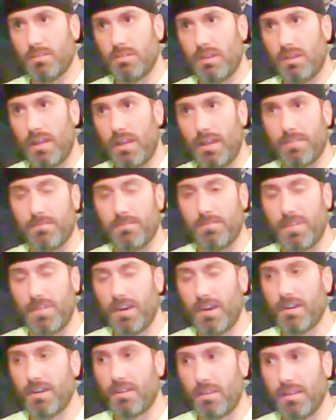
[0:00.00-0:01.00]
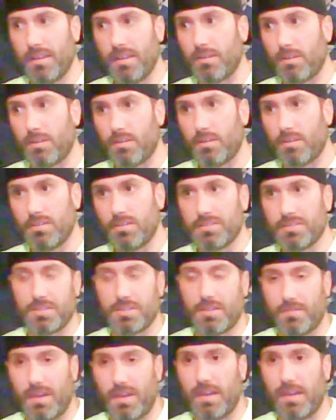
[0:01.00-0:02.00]
had very little
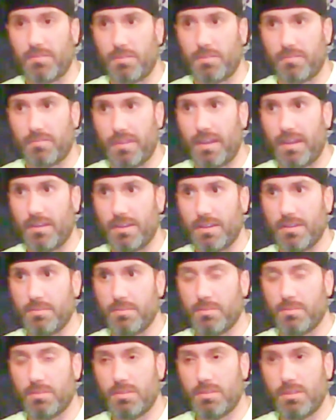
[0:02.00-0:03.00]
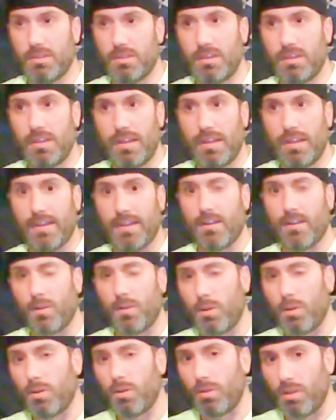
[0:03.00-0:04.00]
survival value and a
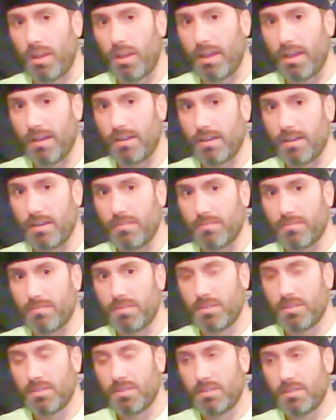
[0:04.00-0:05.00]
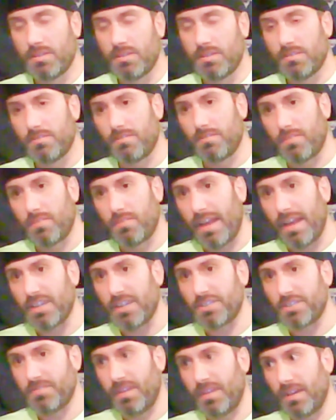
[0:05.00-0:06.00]
whole lot of
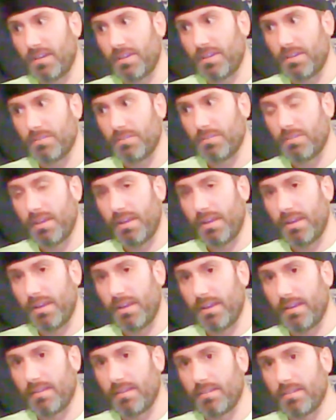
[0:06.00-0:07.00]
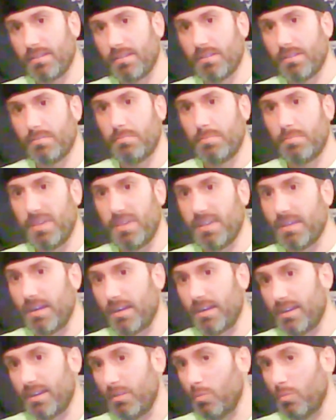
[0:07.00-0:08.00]
flash value and
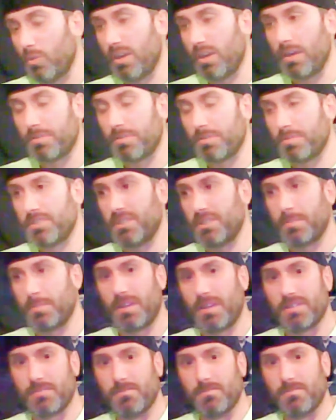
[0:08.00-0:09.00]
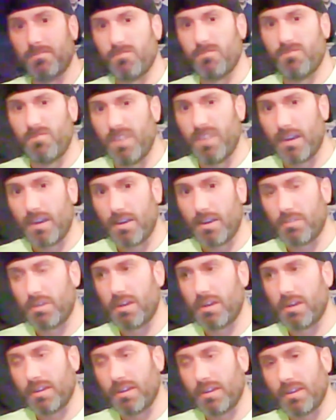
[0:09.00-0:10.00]
peacocking, one-upsmanship. I had some very
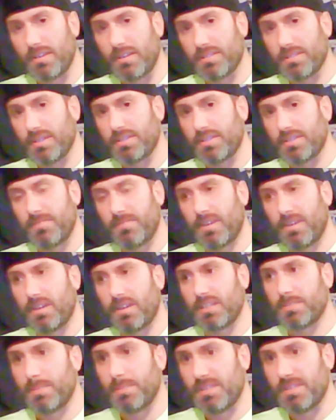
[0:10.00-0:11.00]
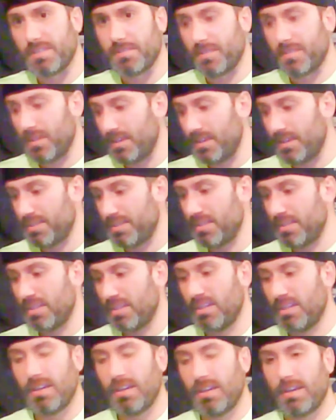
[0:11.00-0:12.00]
rare guns. I had some very expensive guns.
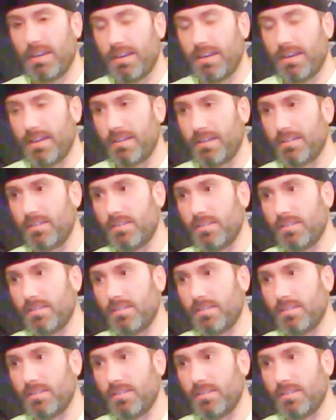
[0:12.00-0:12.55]
I